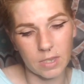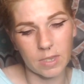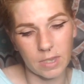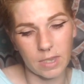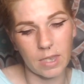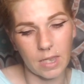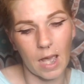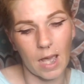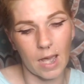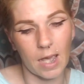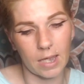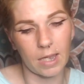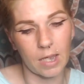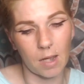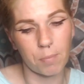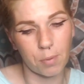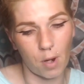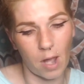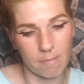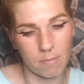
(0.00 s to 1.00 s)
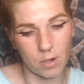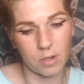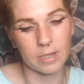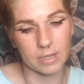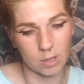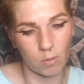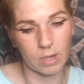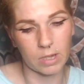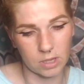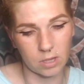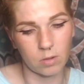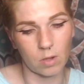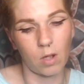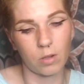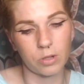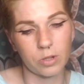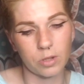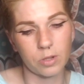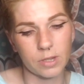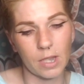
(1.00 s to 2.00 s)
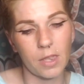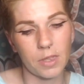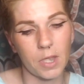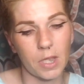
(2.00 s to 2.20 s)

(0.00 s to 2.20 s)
The eye primer is $22.